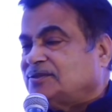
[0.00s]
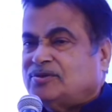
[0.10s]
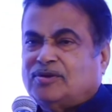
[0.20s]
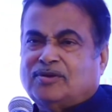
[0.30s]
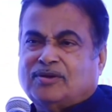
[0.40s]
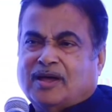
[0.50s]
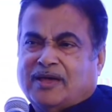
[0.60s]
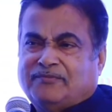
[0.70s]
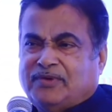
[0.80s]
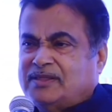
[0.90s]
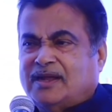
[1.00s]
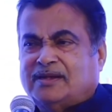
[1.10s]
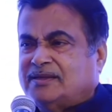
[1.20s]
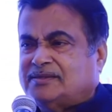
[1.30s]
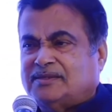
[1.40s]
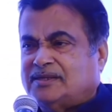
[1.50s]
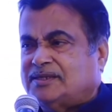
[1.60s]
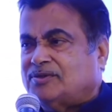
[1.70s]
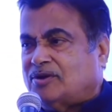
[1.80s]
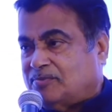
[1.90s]
So I feel that this
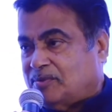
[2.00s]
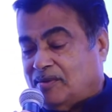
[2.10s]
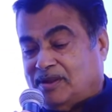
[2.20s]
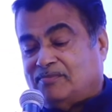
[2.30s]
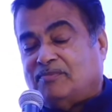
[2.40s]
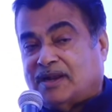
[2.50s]
is not a problem.